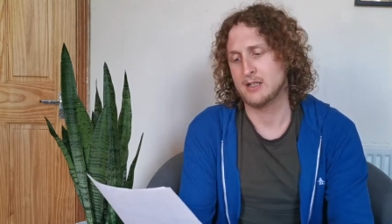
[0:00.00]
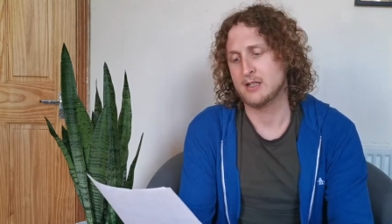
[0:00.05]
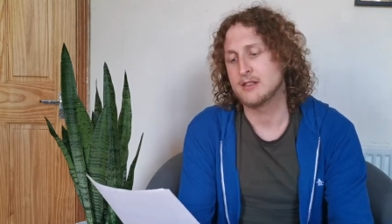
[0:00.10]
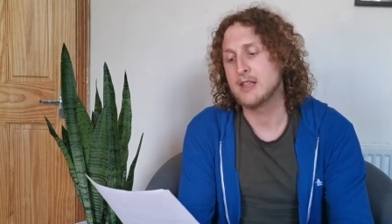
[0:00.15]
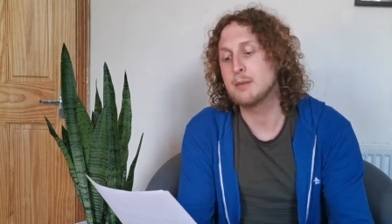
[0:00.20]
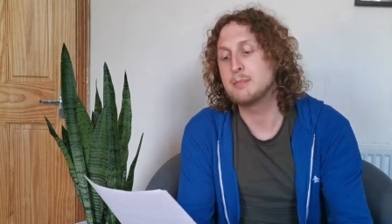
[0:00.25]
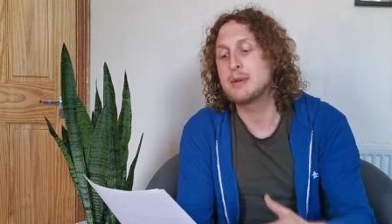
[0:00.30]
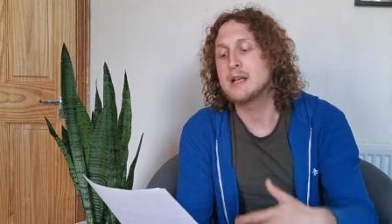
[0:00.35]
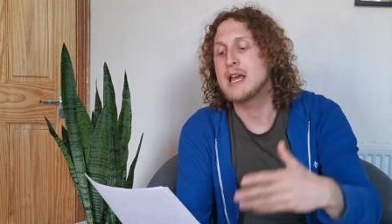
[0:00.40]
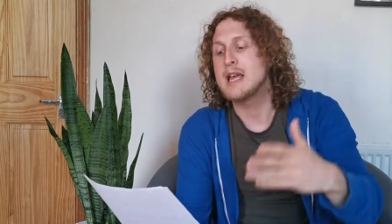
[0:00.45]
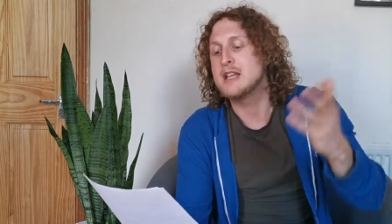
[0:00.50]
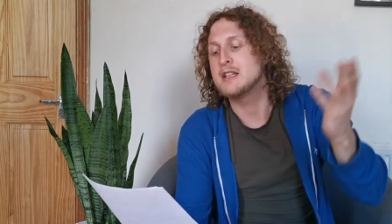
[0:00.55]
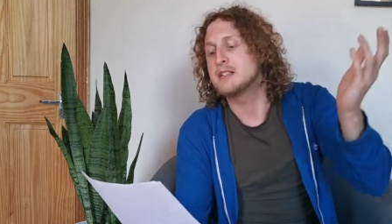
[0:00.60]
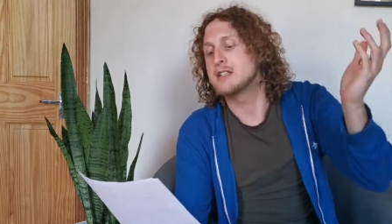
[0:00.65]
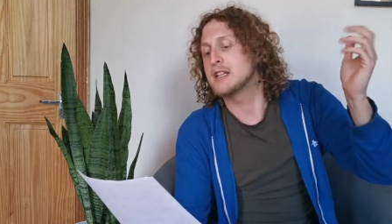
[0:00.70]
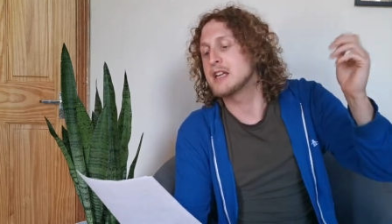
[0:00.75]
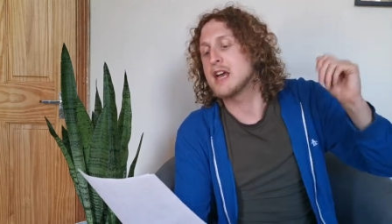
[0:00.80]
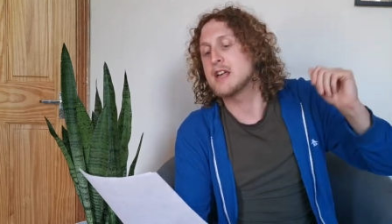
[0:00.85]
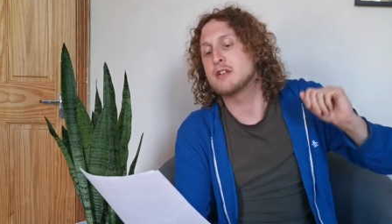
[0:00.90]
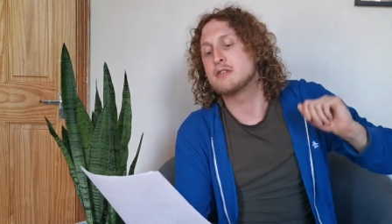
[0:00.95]
They played
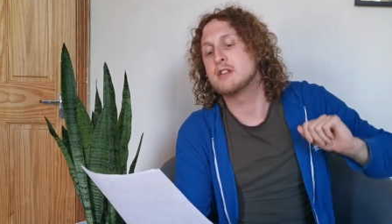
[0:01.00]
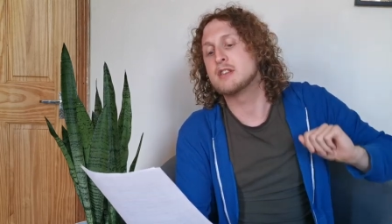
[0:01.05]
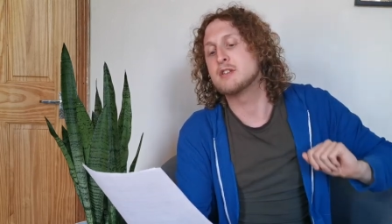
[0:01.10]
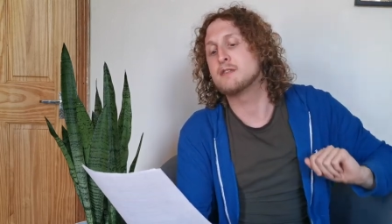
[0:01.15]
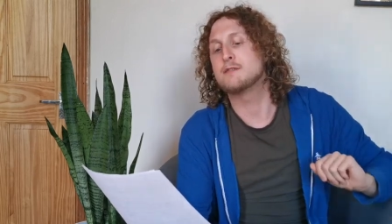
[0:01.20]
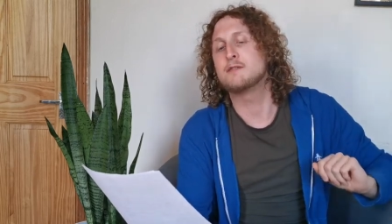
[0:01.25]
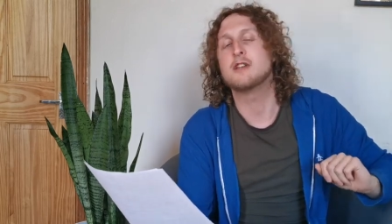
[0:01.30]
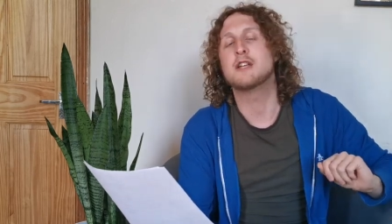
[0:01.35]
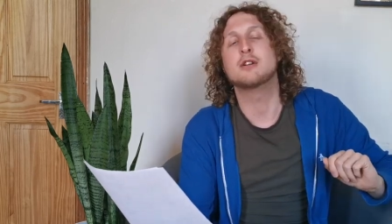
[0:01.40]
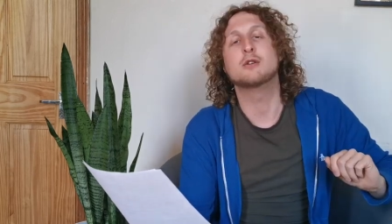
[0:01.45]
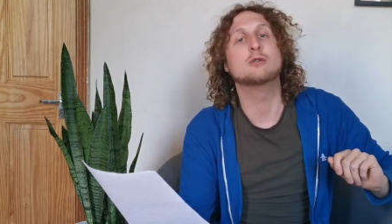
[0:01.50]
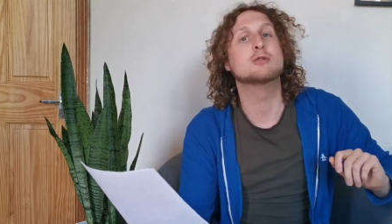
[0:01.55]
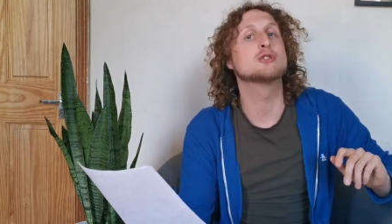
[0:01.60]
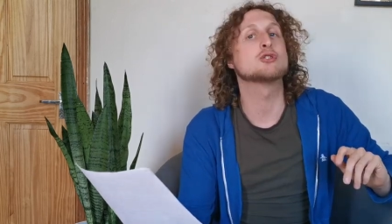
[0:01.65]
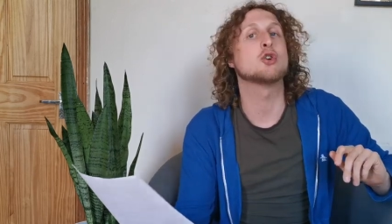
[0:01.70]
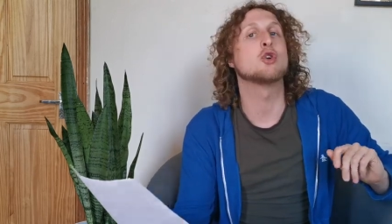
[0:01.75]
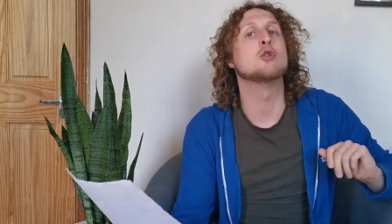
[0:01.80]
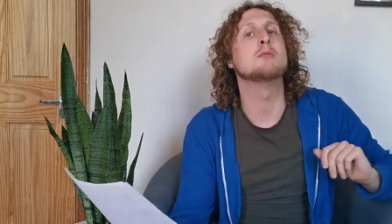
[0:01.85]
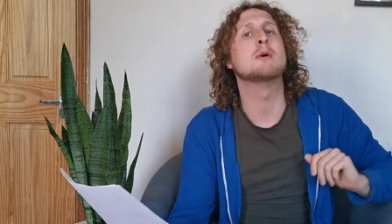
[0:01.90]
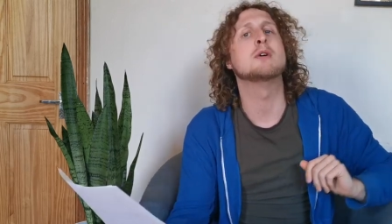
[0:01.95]
together in the
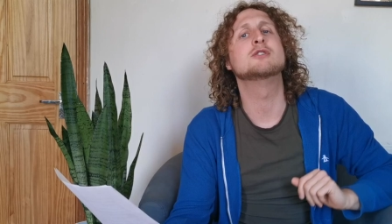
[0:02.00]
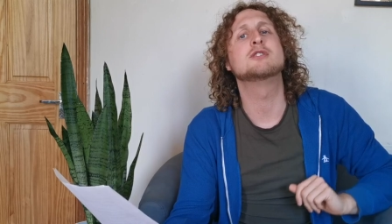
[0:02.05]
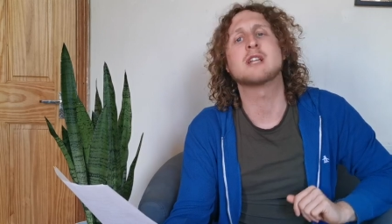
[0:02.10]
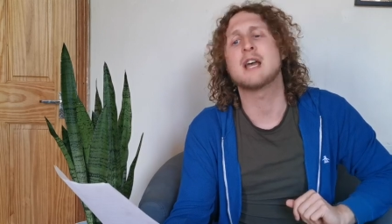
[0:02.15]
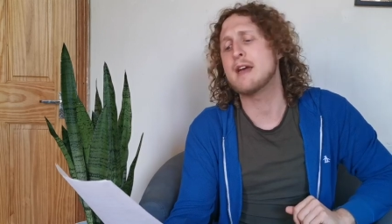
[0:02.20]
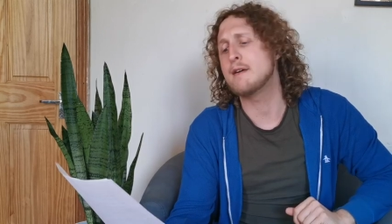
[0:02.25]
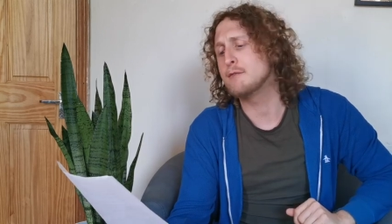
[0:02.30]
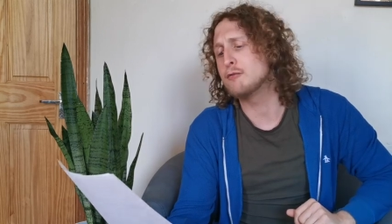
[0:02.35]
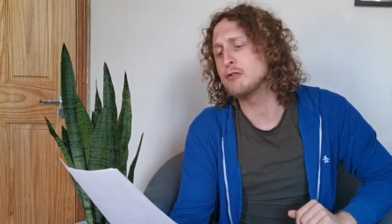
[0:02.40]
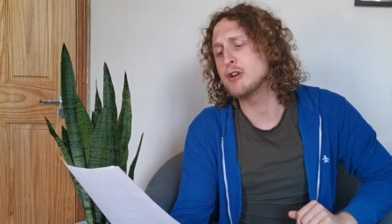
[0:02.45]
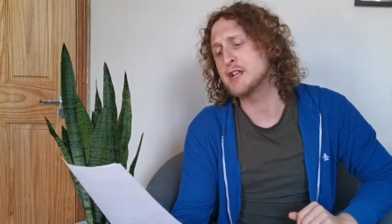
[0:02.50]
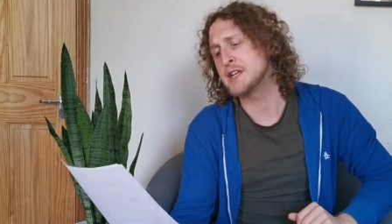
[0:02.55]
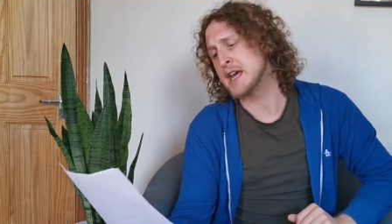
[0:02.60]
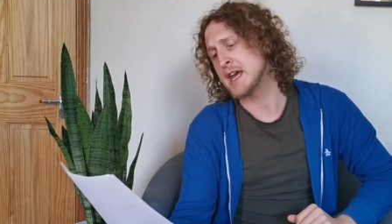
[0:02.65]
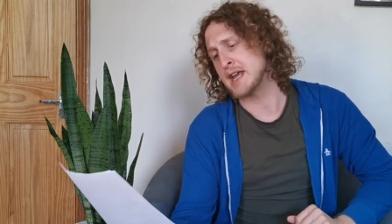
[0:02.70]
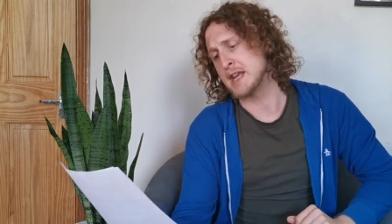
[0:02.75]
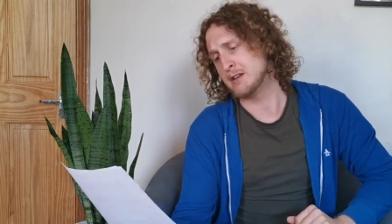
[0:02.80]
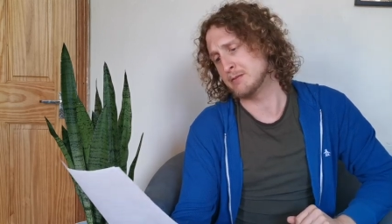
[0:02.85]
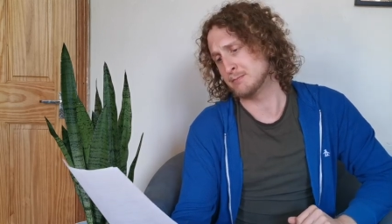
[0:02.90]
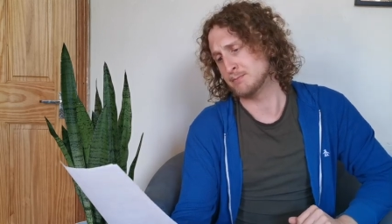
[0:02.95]
fields almost every
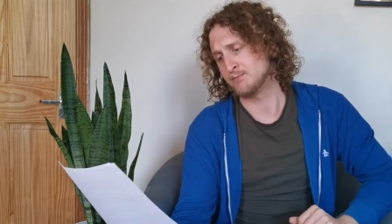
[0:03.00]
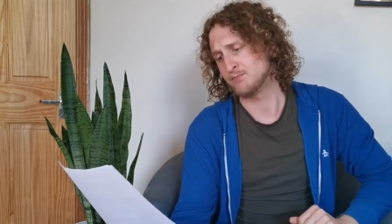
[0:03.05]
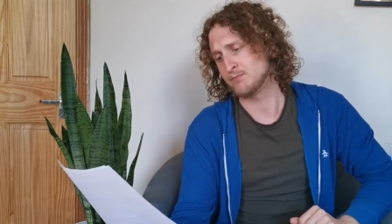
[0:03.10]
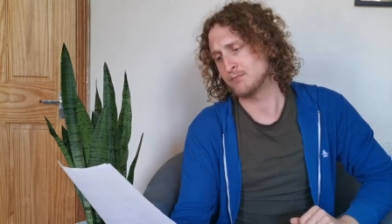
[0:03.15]
day.